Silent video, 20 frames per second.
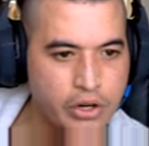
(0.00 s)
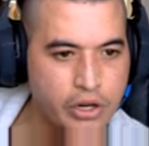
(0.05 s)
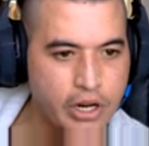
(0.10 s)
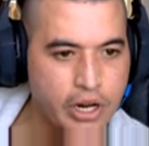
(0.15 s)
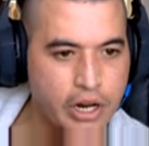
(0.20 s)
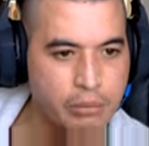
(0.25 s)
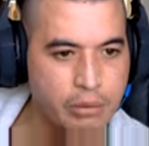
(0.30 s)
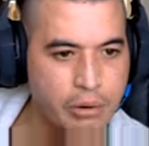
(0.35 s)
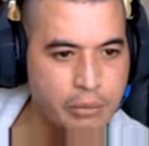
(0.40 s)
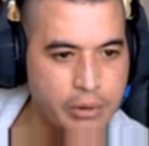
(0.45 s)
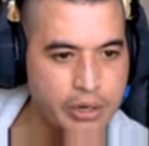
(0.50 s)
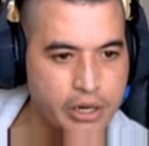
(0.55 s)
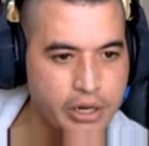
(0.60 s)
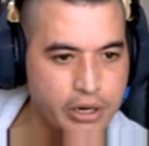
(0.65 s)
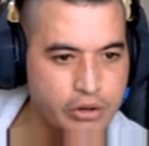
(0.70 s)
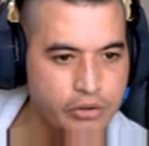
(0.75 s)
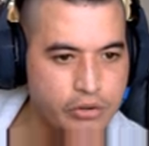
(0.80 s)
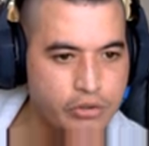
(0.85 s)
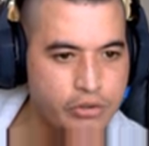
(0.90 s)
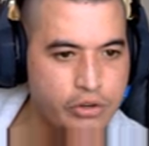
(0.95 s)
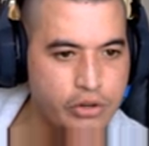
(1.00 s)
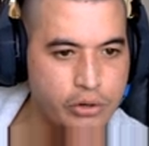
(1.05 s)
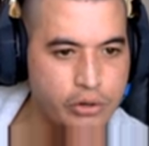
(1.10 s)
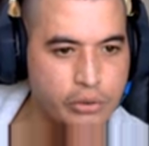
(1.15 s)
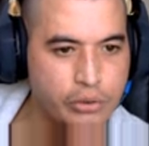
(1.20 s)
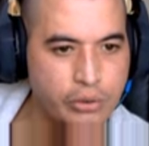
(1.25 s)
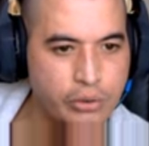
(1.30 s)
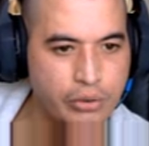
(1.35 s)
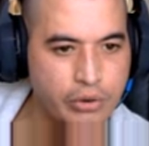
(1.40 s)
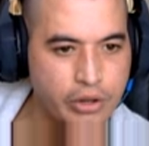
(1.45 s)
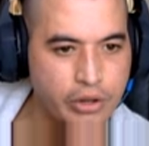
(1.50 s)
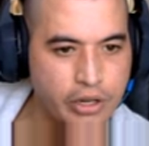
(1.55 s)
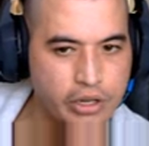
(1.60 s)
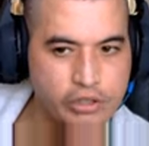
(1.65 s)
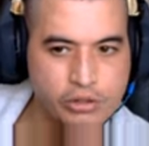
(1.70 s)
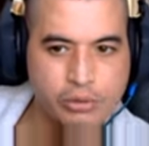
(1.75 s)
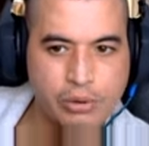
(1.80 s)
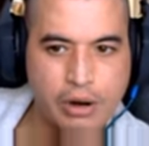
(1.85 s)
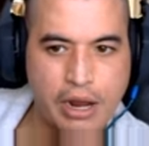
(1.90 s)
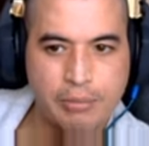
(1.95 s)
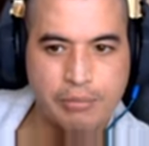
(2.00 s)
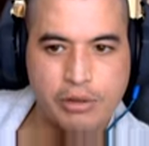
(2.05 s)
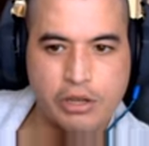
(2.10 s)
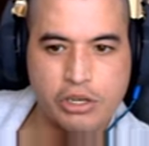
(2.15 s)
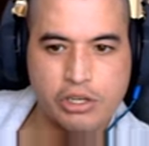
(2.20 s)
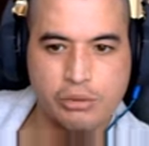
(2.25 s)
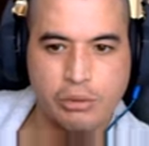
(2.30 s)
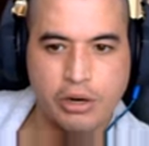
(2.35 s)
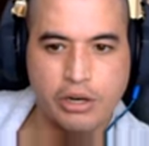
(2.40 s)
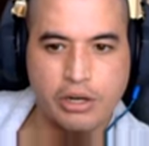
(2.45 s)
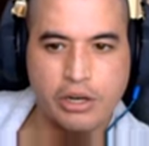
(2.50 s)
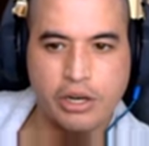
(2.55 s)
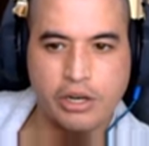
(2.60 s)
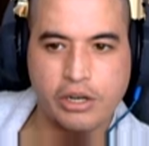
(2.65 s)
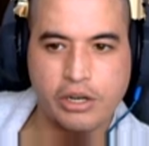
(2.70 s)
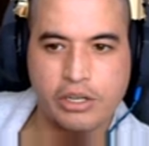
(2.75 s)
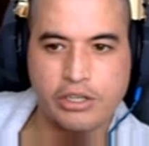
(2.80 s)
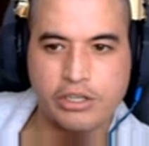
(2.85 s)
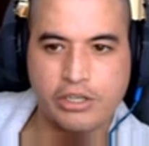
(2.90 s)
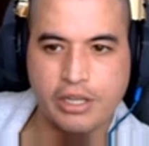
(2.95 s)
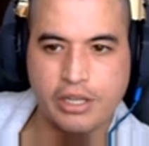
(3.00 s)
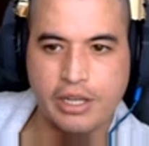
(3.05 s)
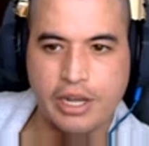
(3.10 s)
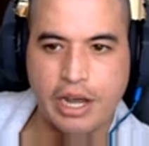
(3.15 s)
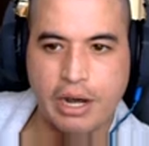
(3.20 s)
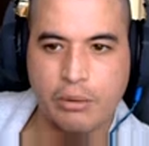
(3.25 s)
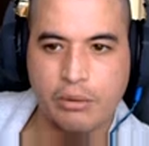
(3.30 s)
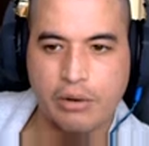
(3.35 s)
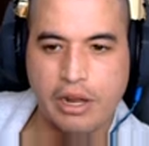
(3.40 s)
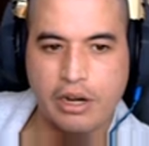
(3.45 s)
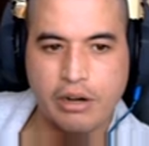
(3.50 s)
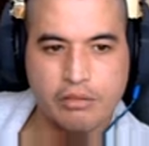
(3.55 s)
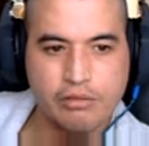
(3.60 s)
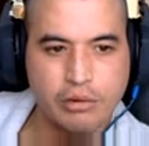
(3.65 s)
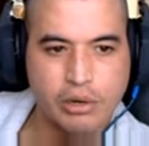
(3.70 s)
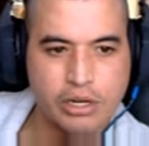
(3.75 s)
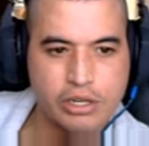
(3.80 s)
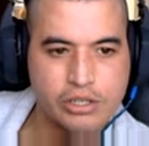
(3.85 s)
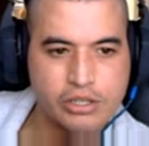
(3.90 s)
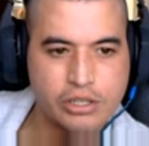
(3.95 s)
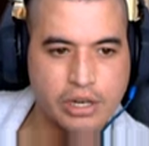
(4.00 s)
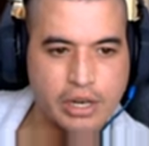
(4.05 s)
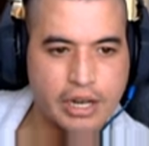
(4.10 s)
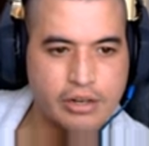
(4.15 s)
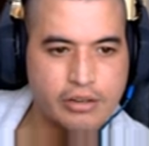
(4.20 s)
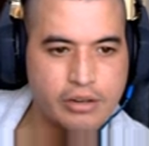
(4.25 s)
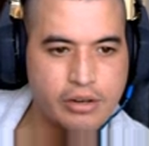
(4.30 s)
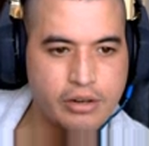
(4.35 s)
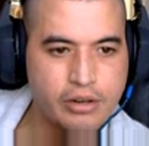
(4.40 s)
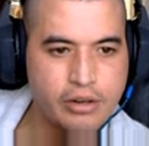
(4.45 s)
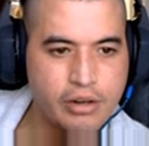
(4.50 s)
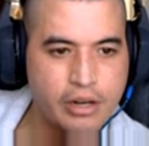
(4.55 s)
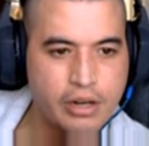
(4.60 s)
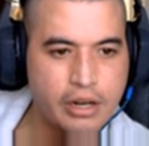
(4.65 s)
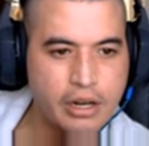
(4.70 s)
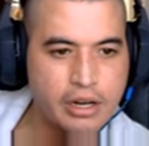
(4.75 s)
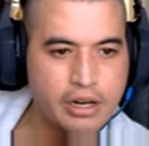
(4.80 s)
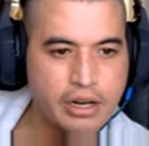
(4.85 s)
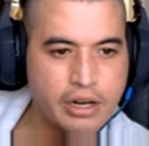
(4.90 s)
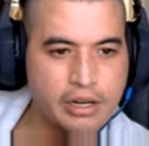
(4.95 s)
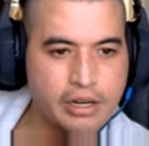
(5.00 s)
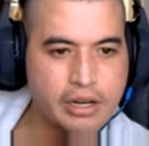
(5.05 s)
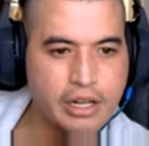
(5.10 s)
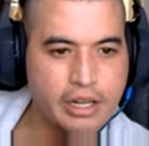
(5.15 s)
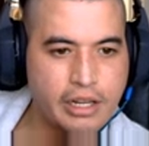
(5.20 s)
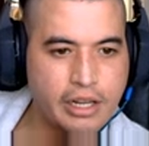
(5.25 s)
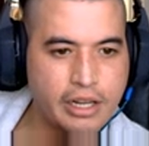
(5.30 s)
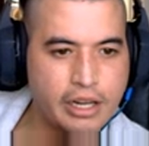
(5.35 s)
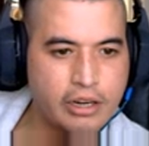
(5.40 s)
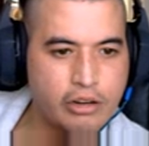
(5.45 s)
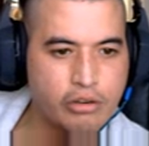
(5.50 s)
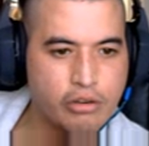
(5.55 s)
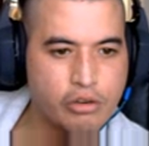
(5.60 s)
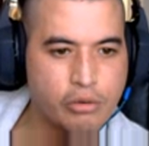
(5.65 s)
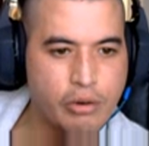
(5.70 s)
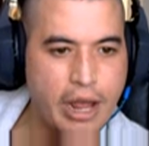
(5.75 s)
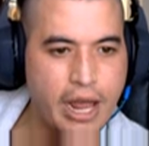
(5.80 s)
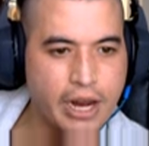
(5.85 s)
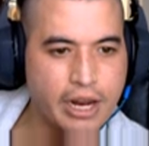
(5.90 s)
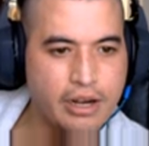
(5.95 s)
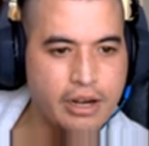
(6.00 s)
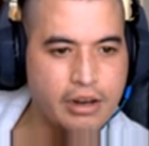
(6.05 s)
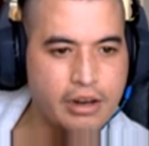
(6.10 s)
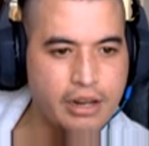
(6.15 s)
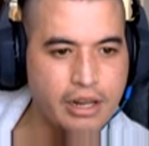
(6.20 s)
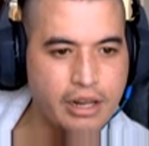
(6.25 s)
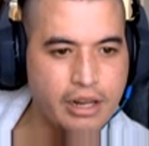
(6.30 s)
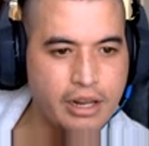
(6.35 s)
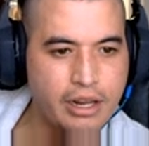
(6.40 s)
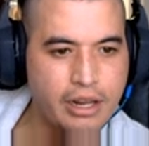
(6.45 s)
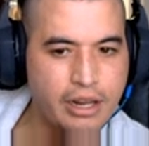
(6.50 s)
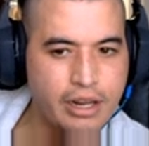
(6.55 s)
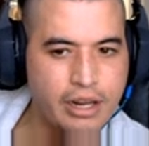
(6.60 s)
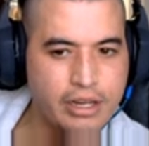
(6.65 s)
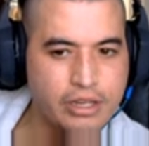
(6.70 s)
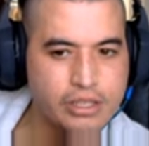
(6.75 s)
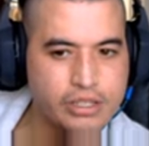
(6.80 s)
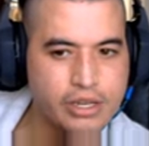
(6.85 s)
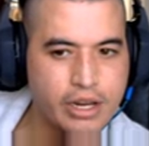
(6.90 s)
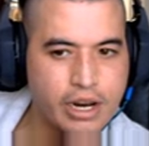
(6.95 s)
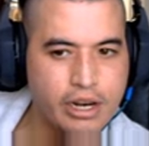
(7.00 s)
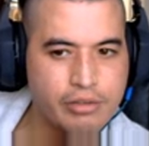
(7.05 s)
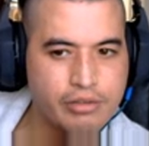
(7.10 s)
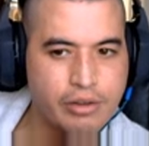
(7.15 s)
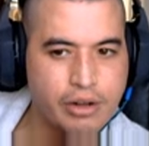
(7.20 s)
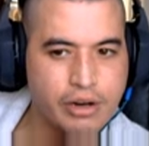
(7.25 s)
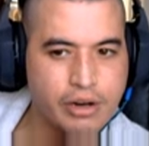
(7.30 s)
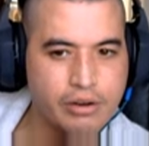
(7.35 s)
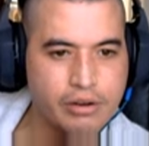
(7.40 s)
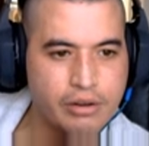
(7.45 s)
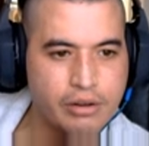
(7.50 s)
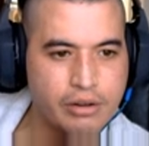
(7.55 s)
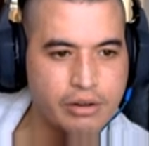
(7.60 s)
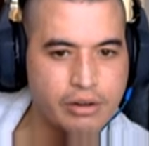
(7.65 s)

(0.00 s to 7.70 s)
And what we can do is grab this one and you can see the outline of what is selected. Then click and drag it inside of here.